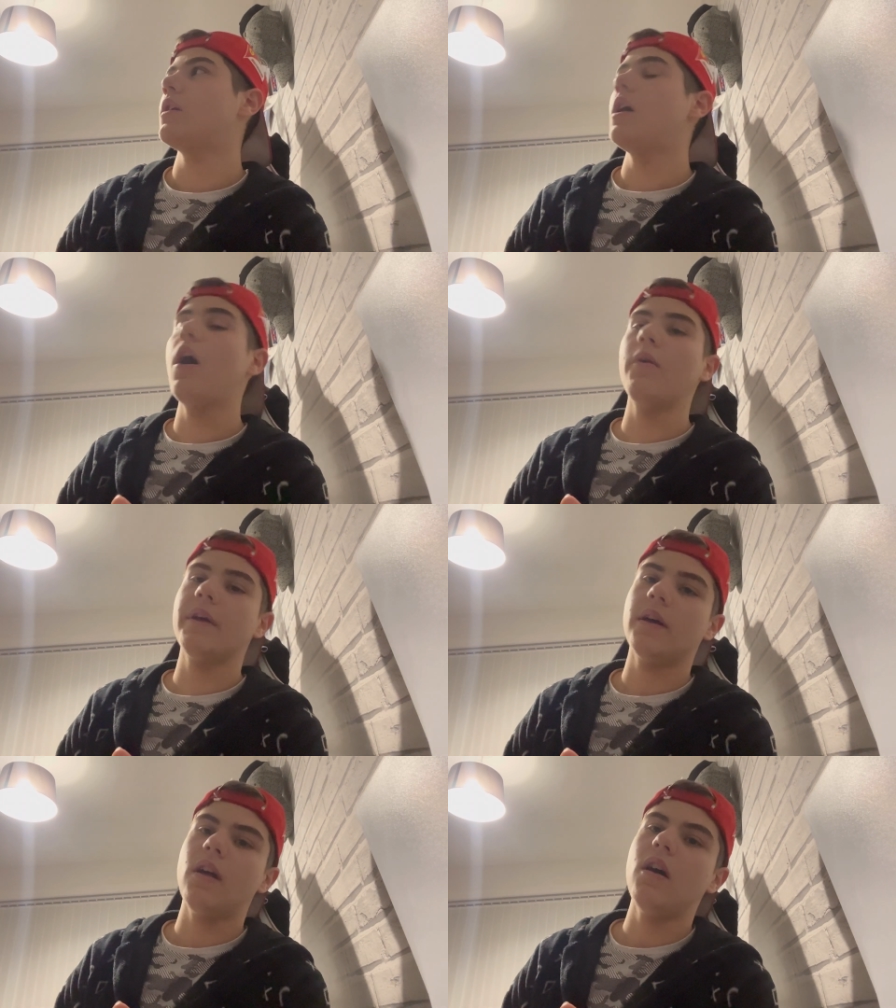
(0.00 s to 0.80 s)
Oh,
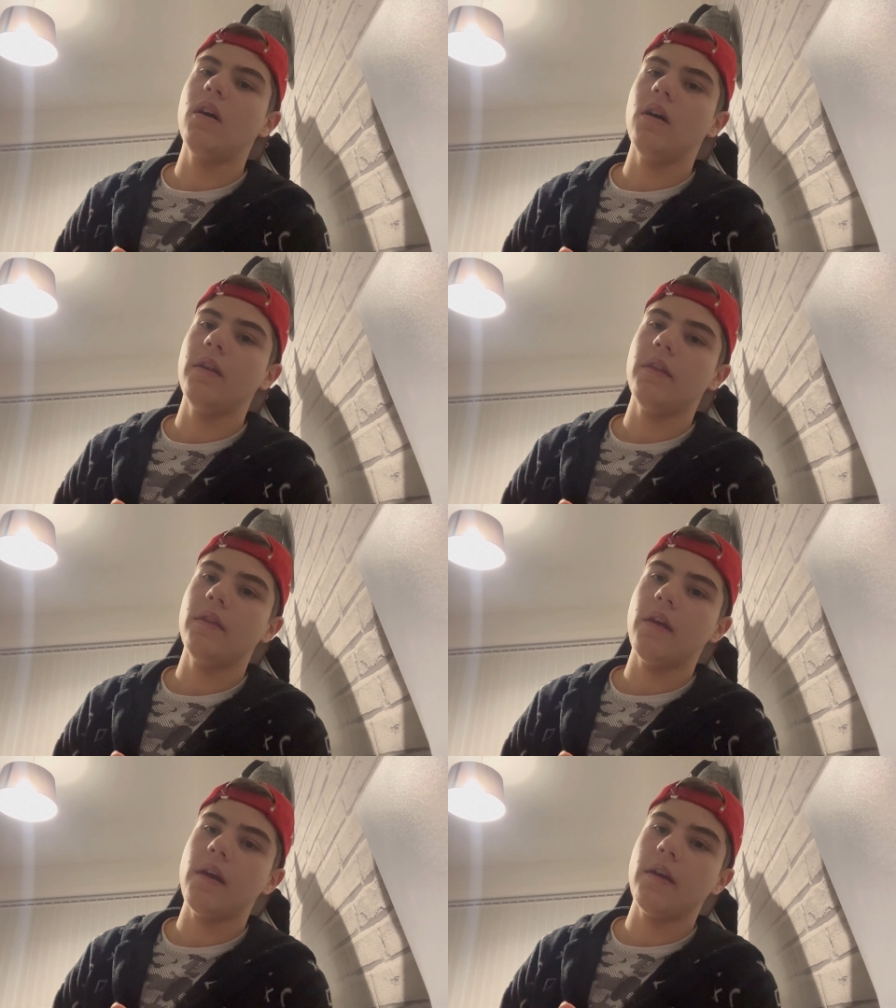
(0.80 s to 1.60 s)
yeah.
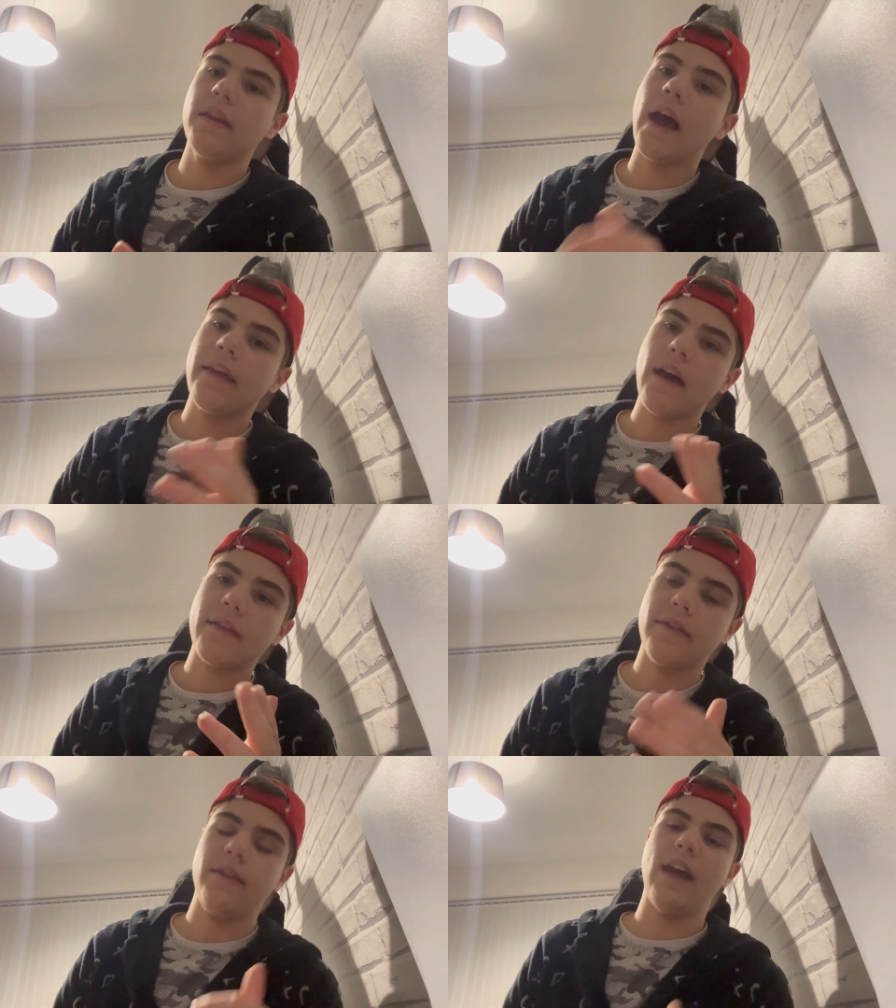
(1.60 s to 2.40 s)
They
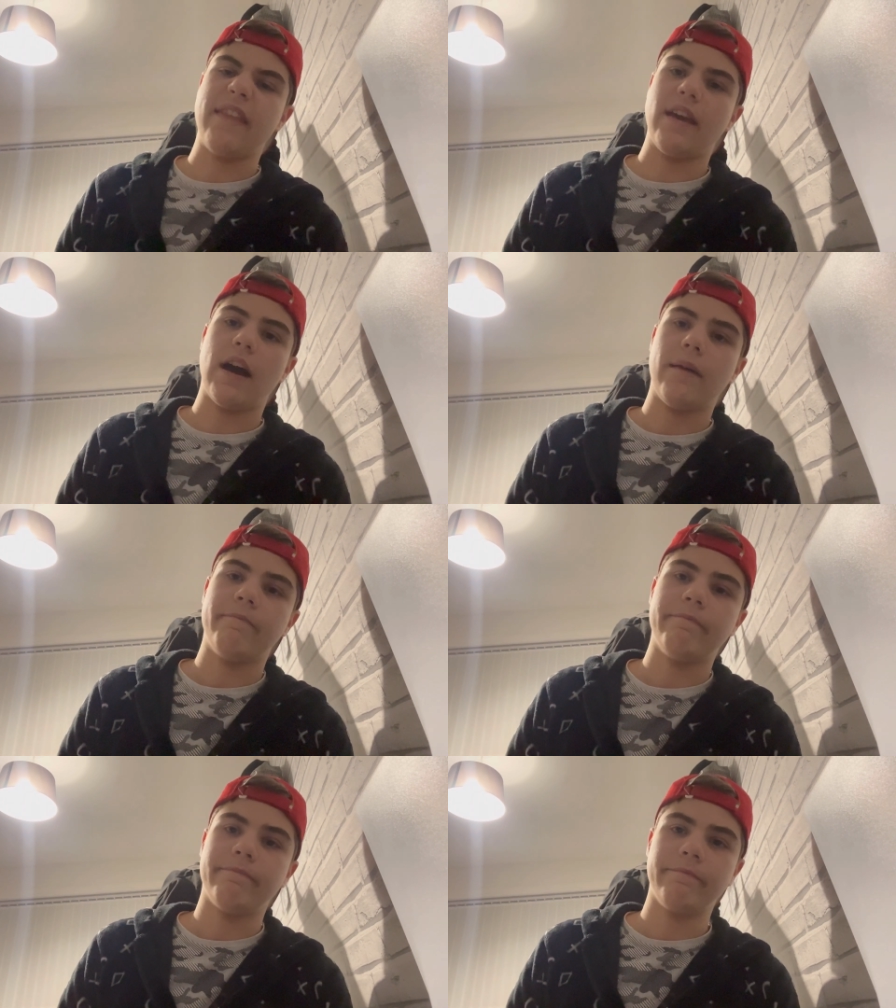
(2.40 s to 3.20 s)
are.
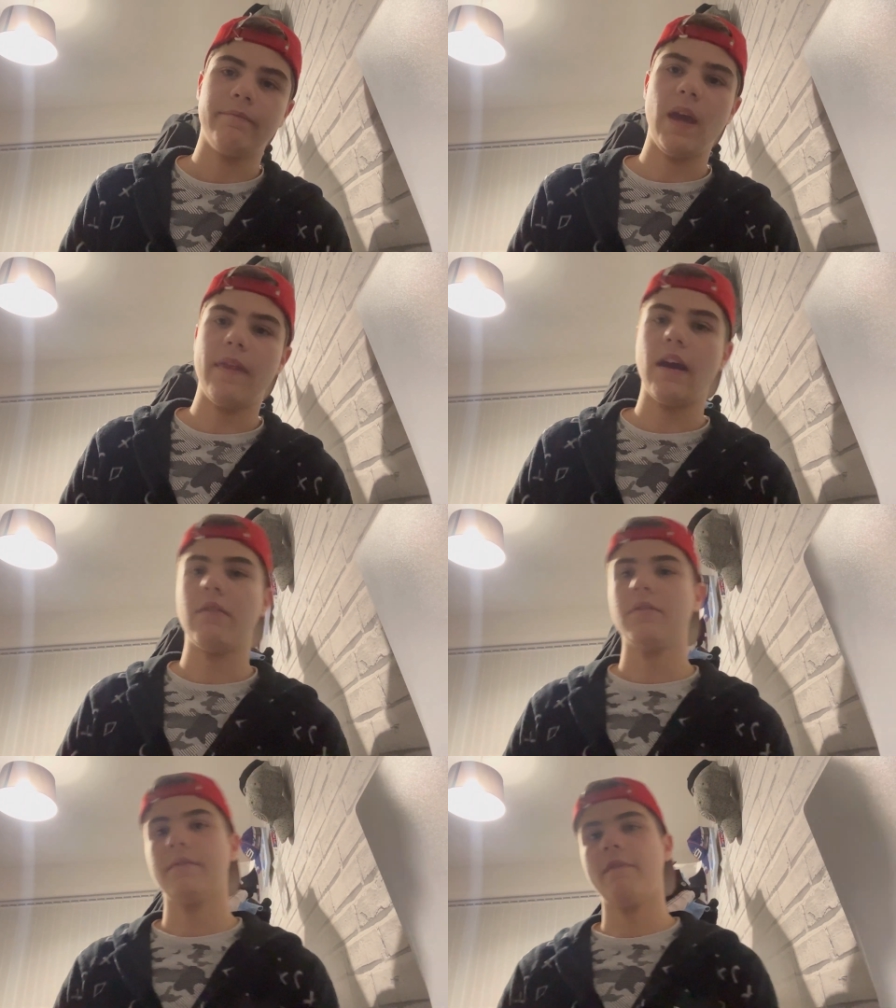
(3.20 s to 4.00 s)
Yeah, they
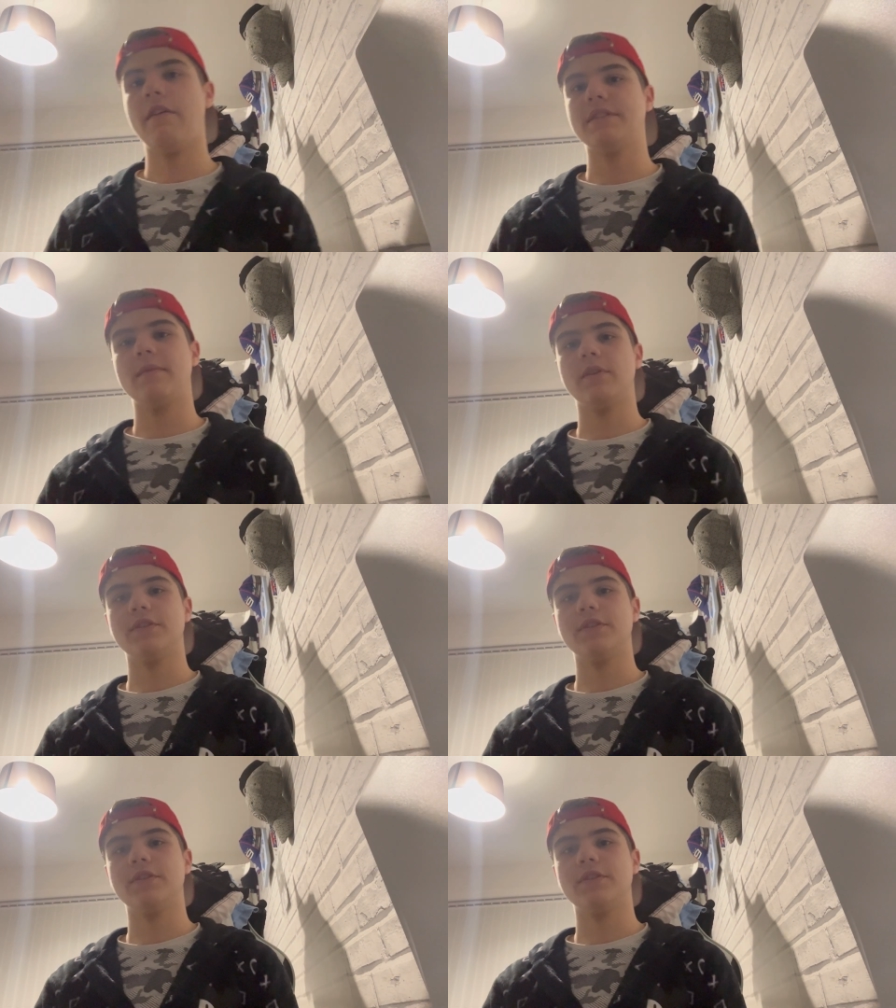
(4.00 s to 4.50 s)
are in very similar